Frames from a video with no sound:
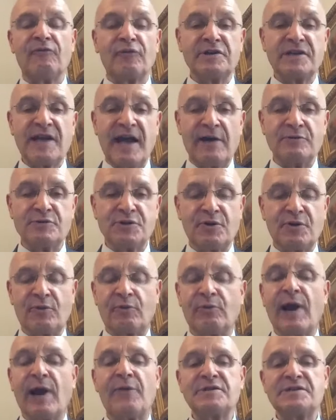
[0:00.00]
towns
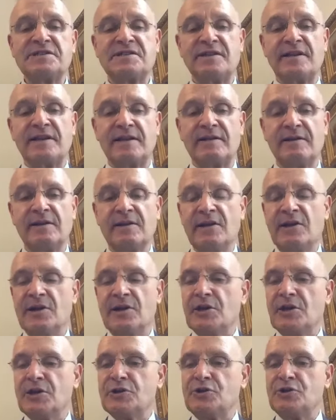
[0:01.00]
around the state
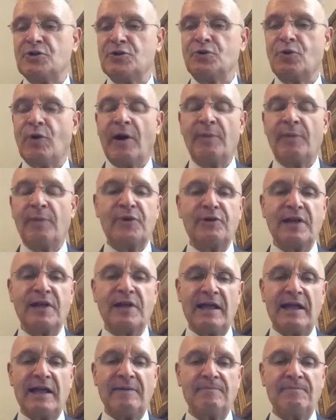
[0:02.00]
to up their
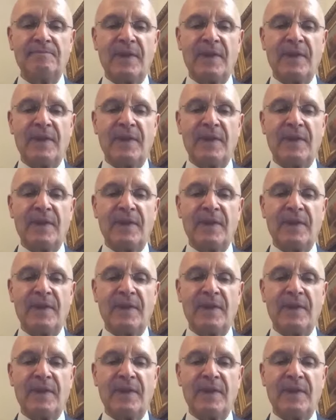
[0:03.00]
game